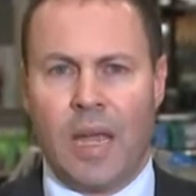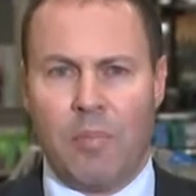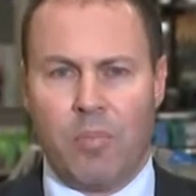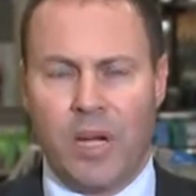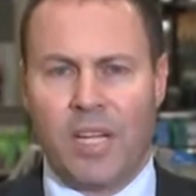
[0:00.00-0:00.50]

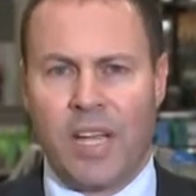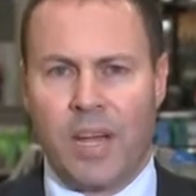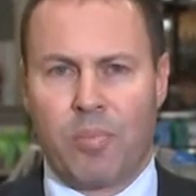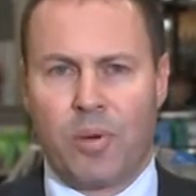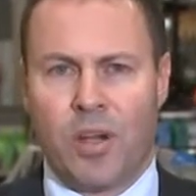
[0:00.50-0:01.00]
and bring
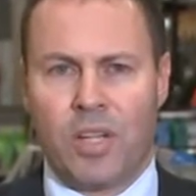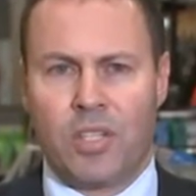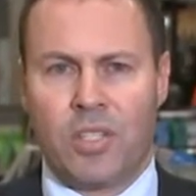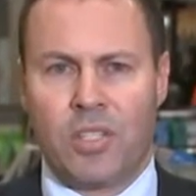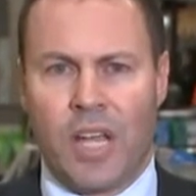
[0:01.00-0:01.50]
down
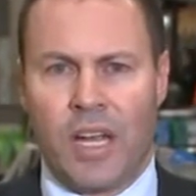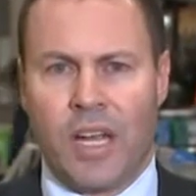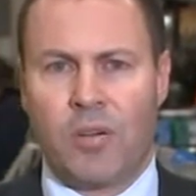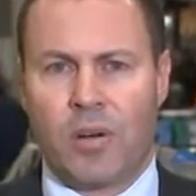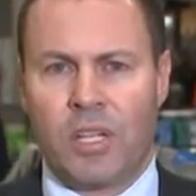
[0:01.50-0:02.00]
prices and
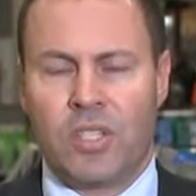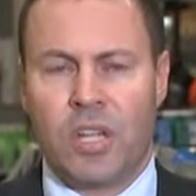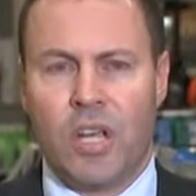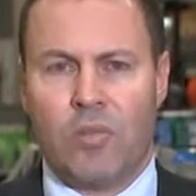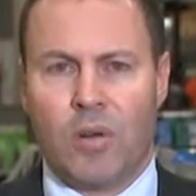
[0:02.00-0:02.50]
increase
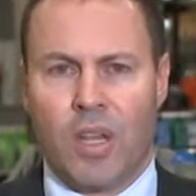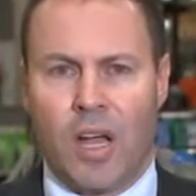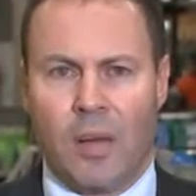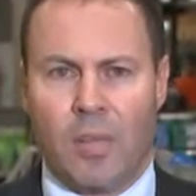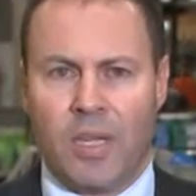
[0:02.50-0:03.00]

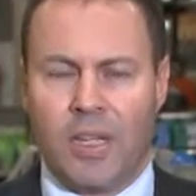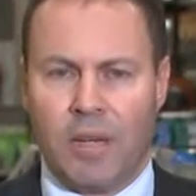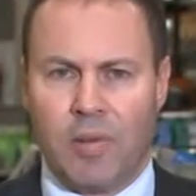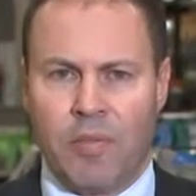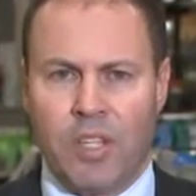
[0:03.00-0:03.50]

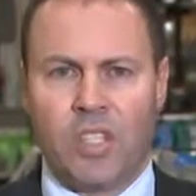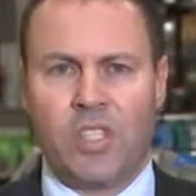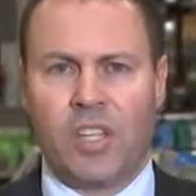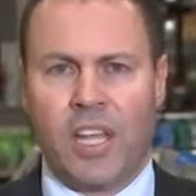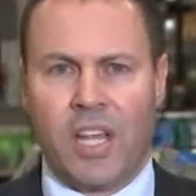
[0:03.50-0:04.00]
reliability. We've
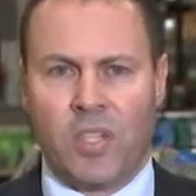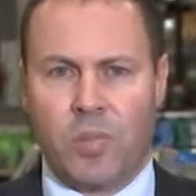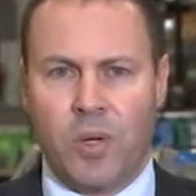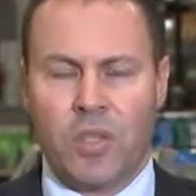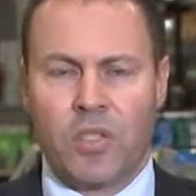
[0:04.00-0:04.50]
listened to the
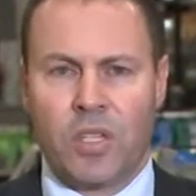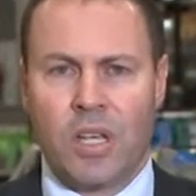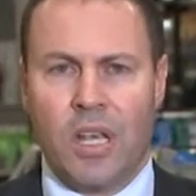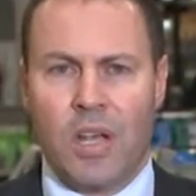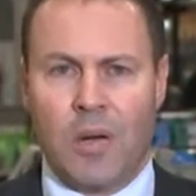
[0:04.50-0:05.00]
experts.
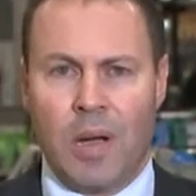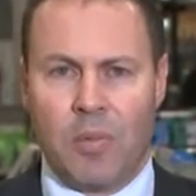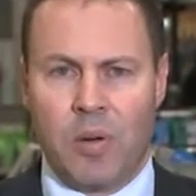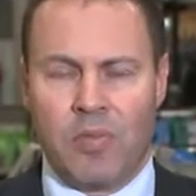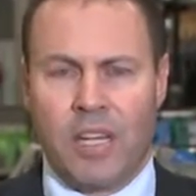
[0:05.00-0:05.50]

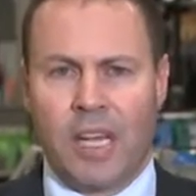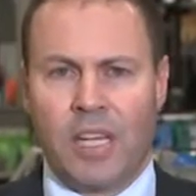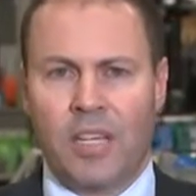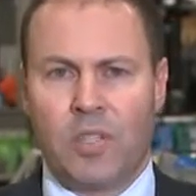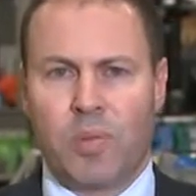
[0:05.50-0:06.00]
We've
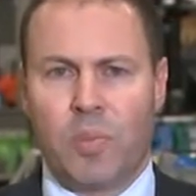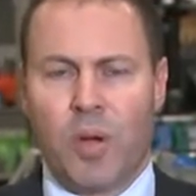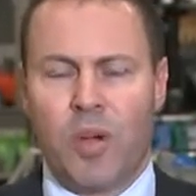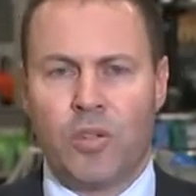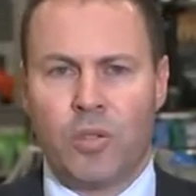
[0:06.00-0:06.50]
taken this
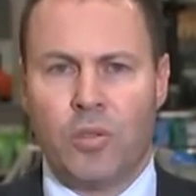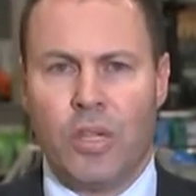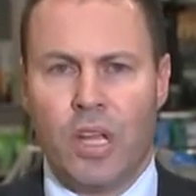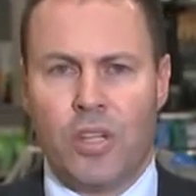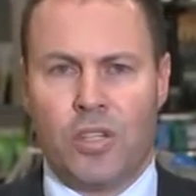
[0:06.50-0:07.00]
proposal
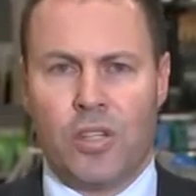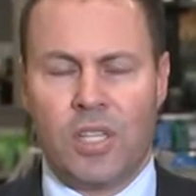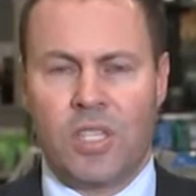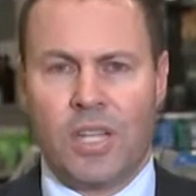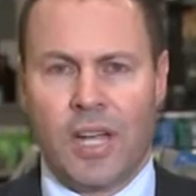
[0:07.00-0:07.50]
to
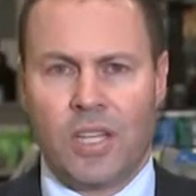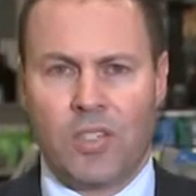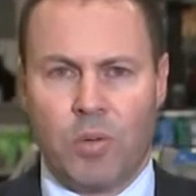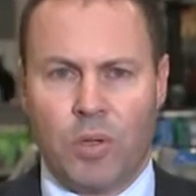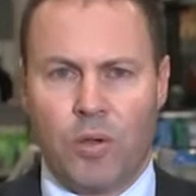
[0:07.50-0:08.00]
the
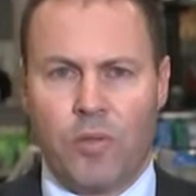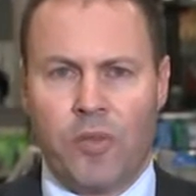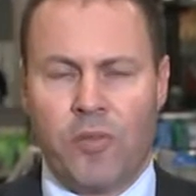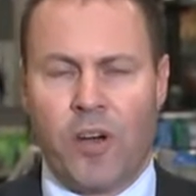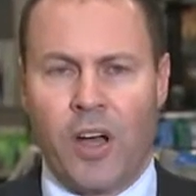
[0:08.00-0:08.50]
states. We'll look
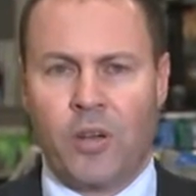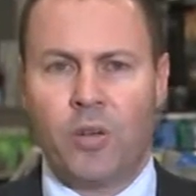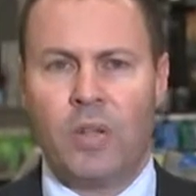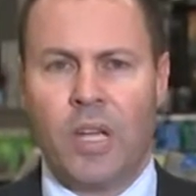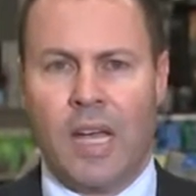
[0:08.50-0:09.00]
for
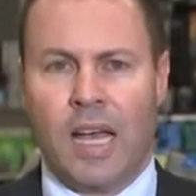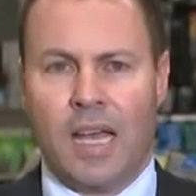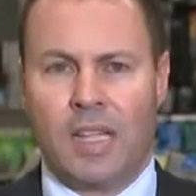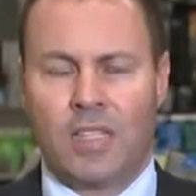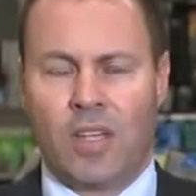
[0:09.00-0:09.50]
final
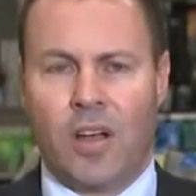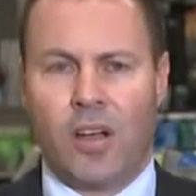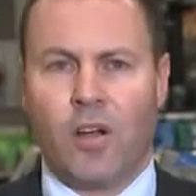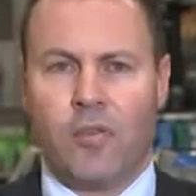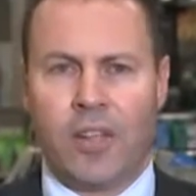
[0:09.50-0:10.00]

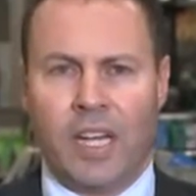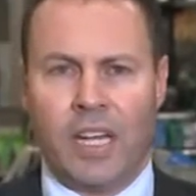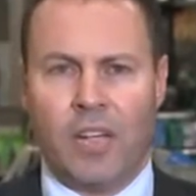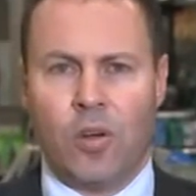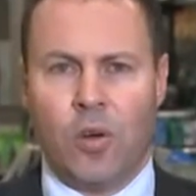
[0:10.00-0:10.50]
sign-off
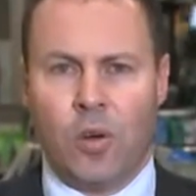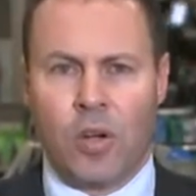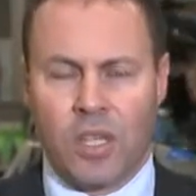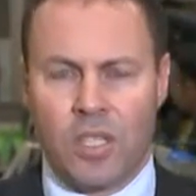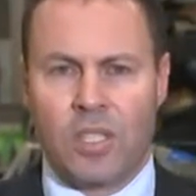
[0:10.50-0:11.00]
in
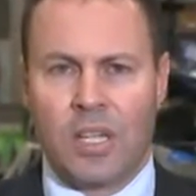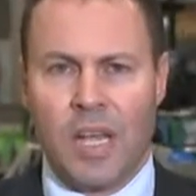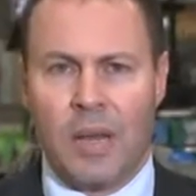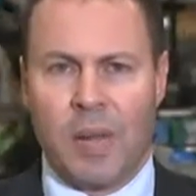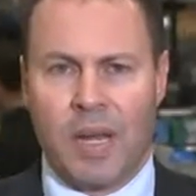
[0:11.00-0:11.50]
August.
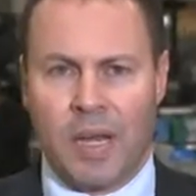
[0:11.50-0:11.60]
But